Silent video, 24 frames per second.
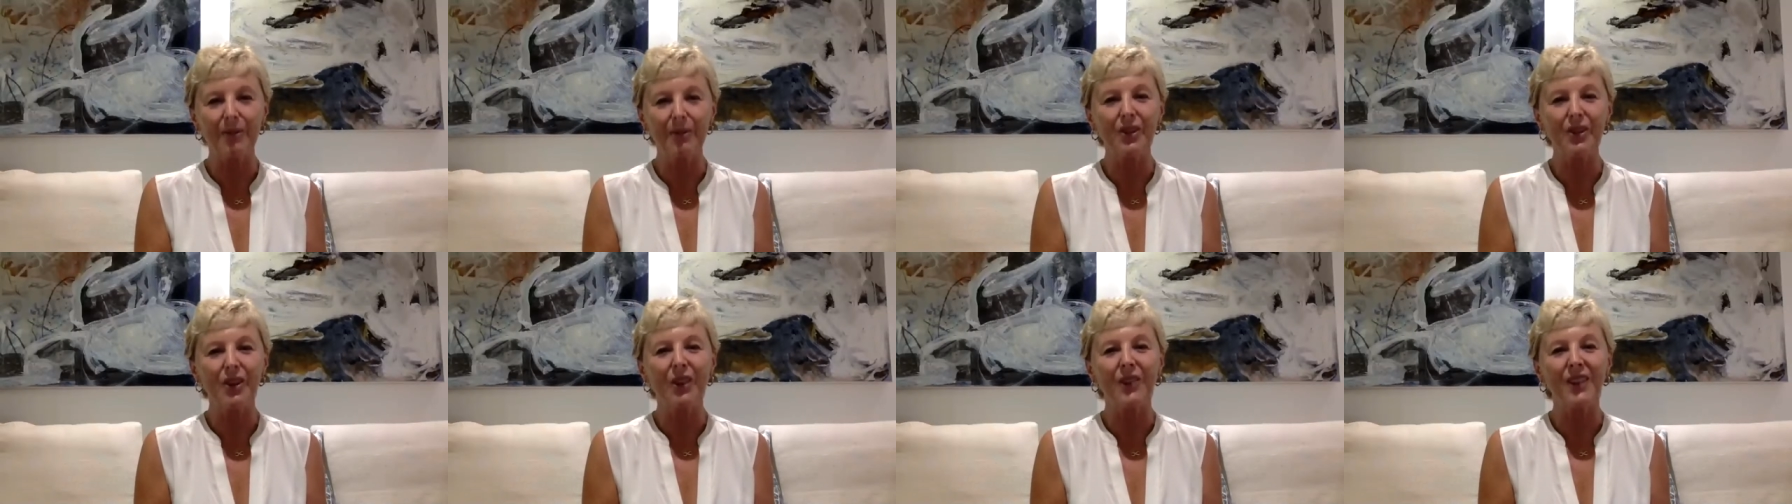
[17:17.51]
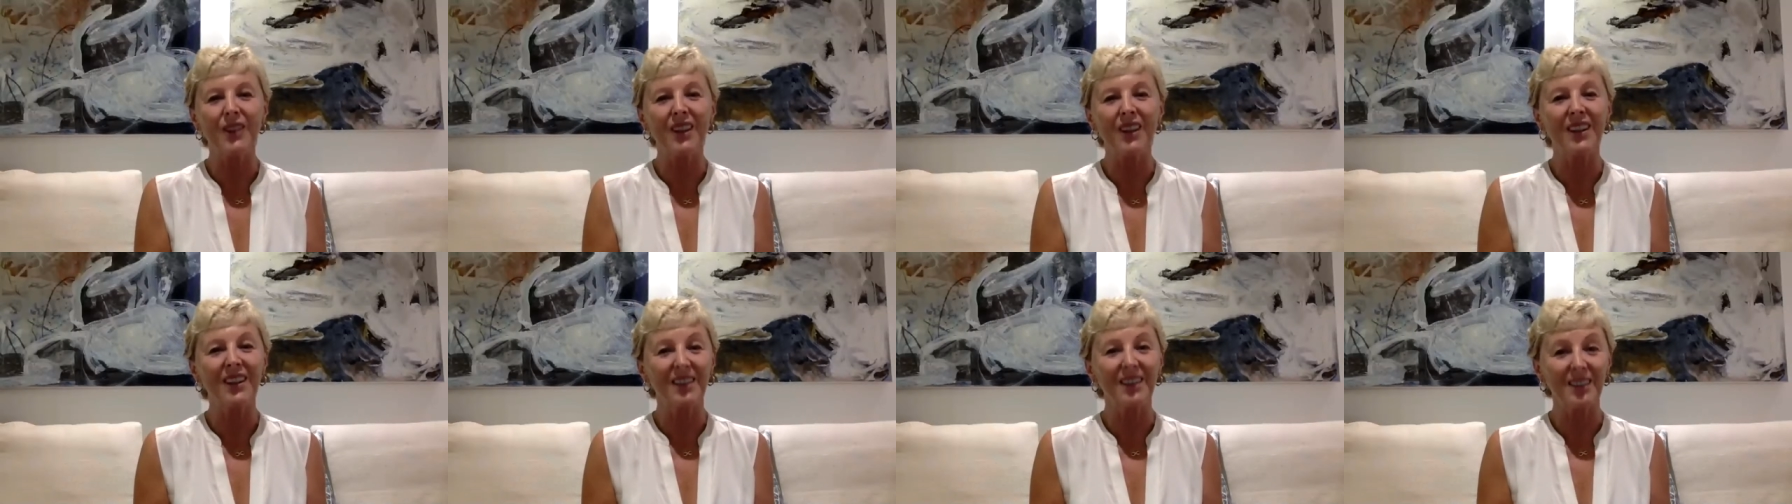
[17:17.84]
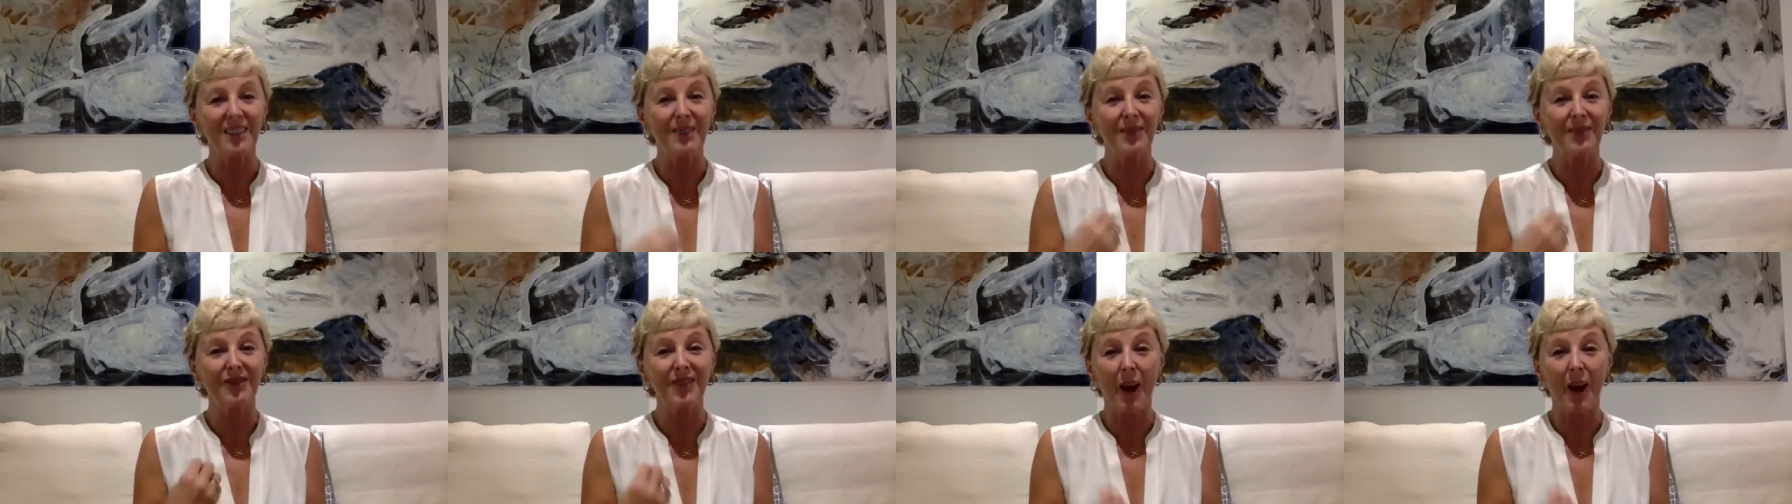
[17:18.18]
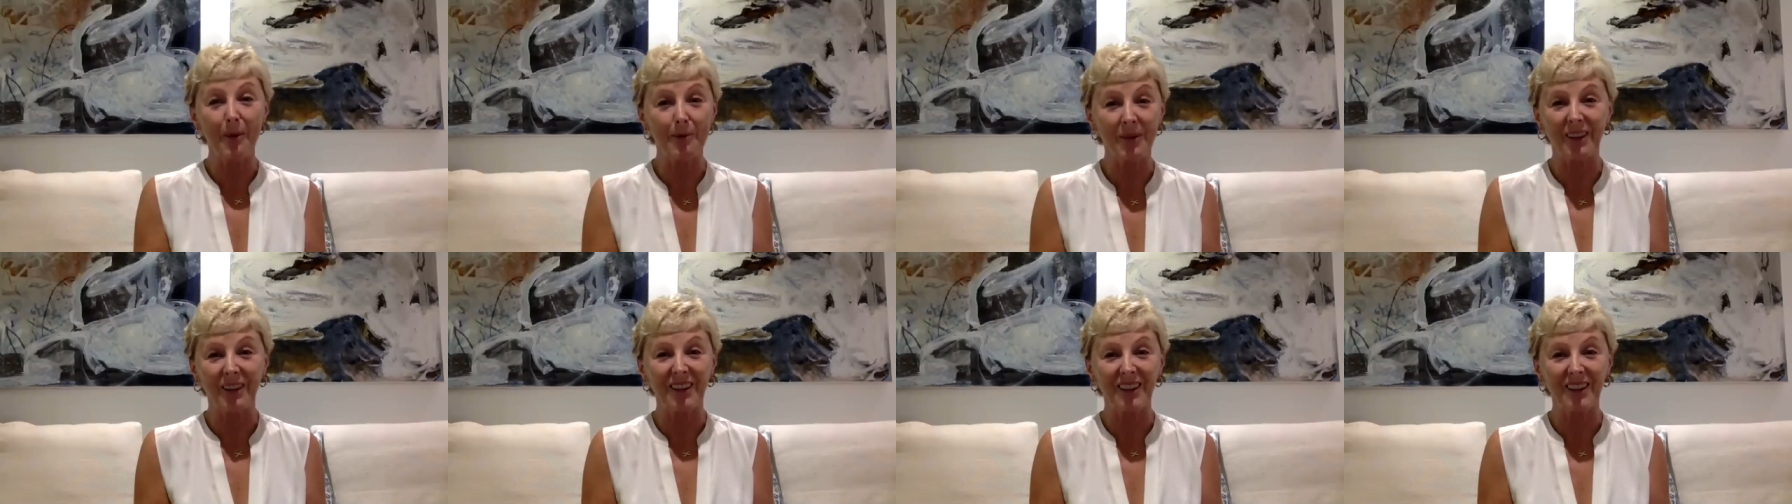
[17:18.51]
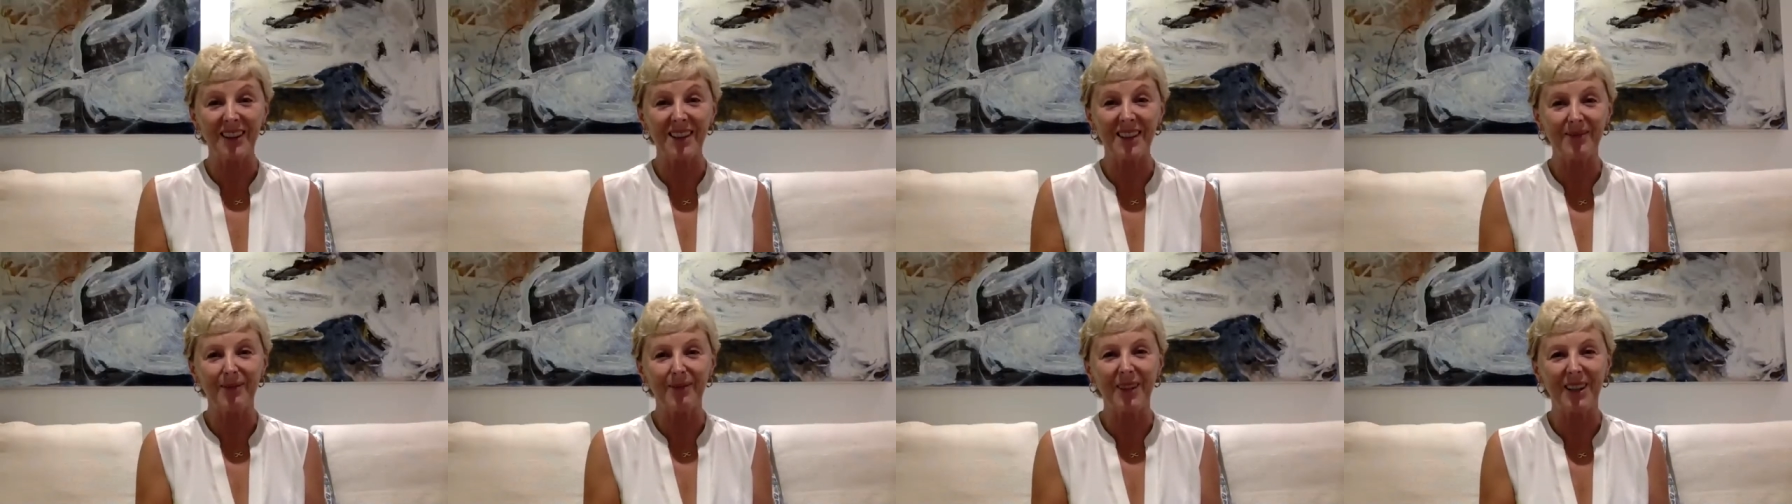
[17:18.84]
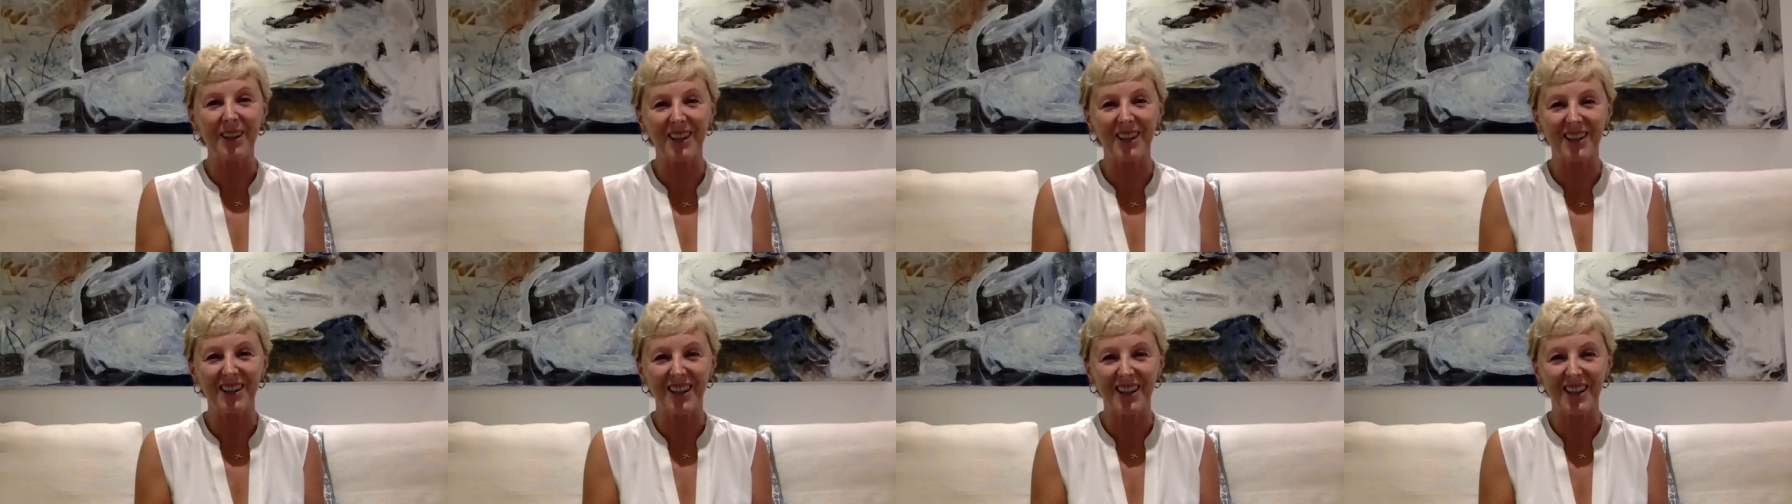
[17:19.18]
which I think is fabulous
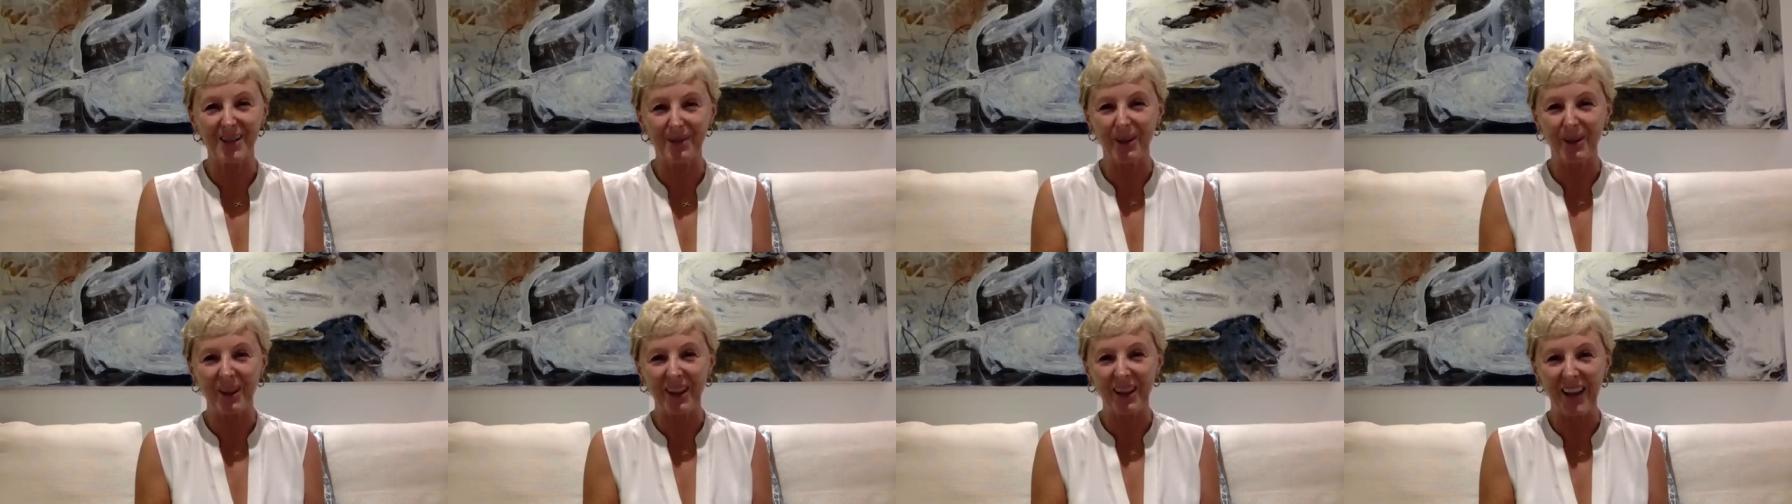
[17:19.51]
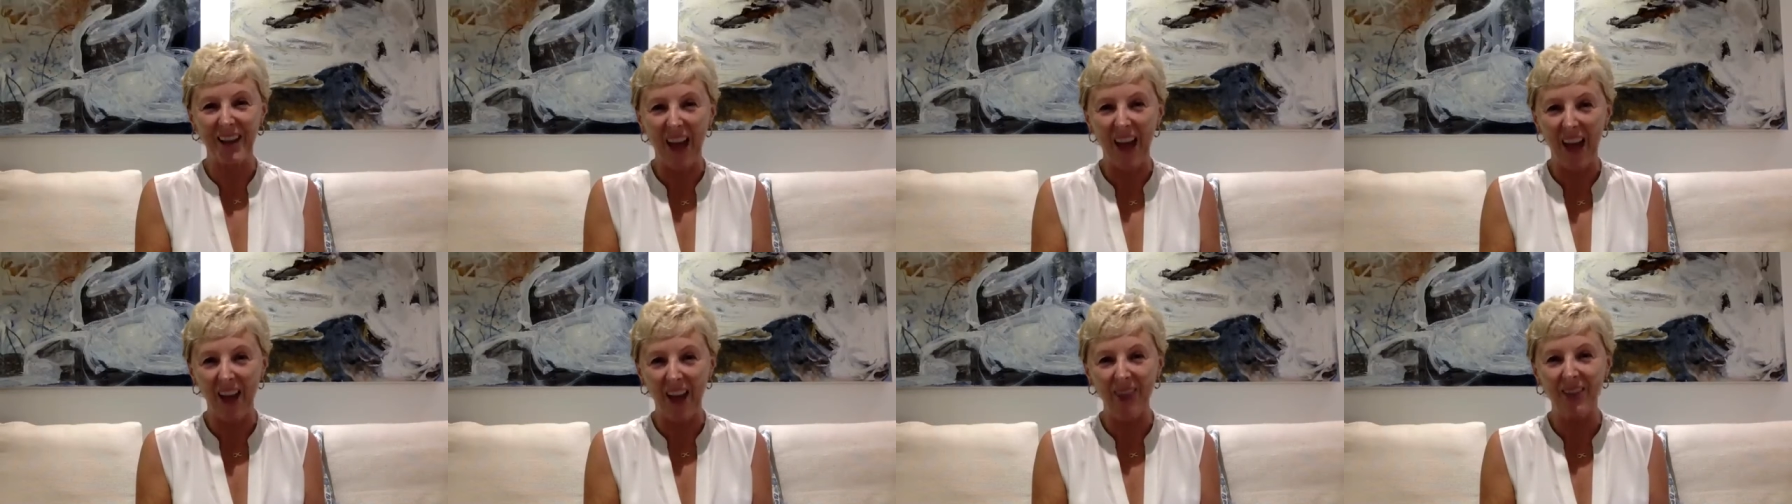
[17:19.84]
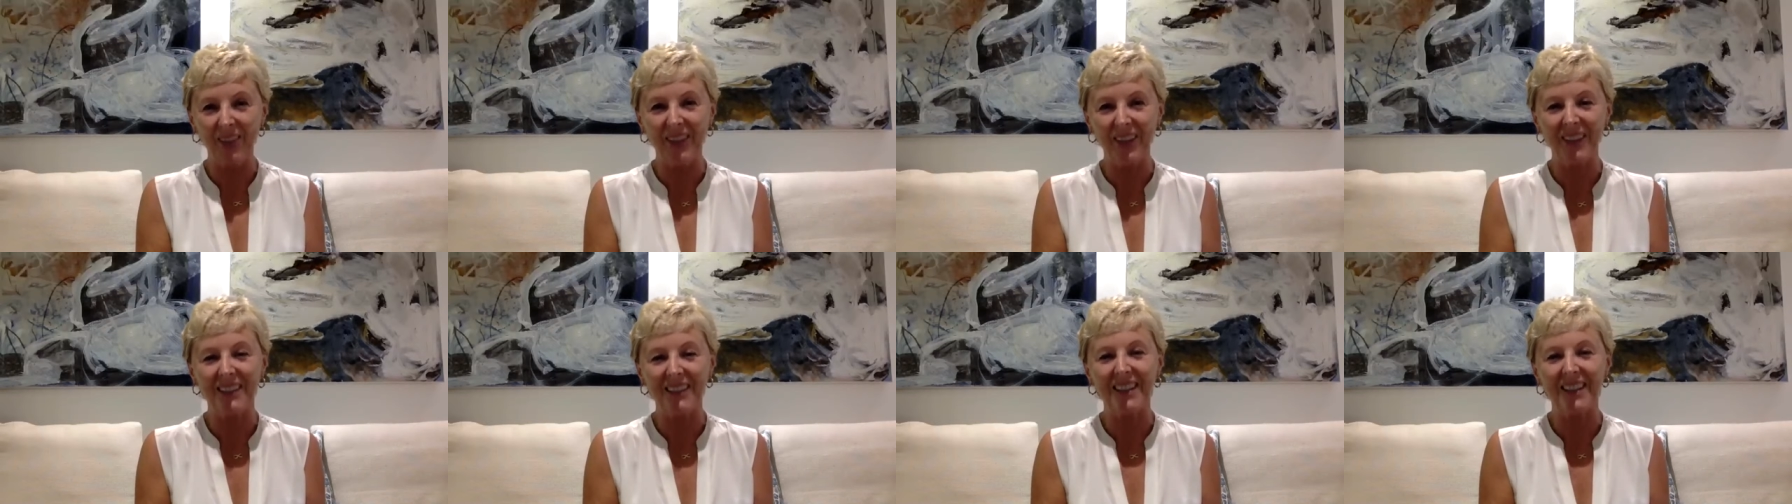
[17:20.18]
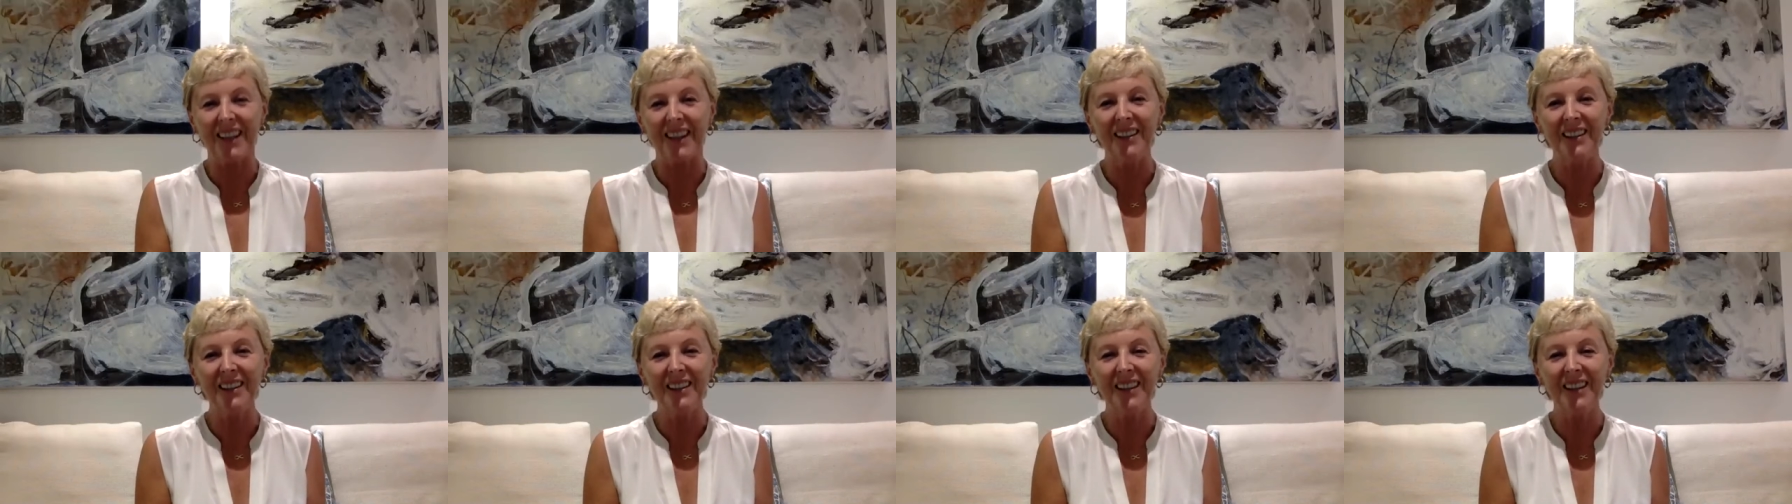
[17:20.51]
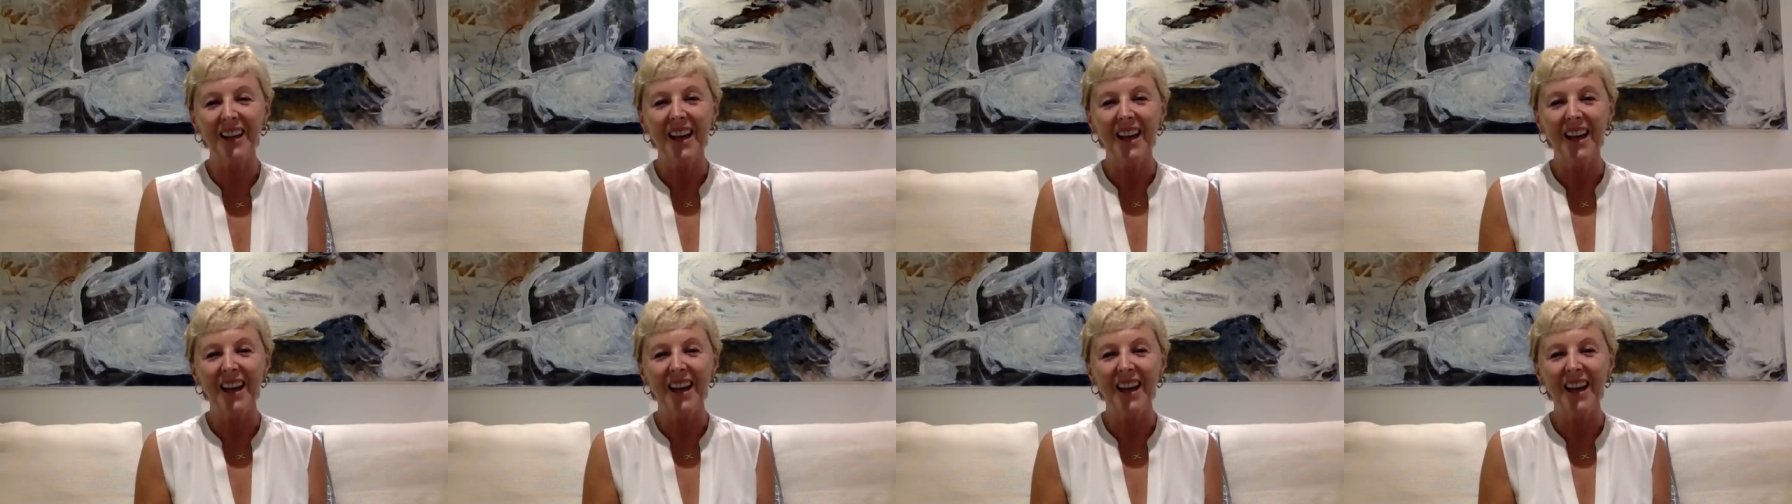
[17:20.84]
because it's really out there now.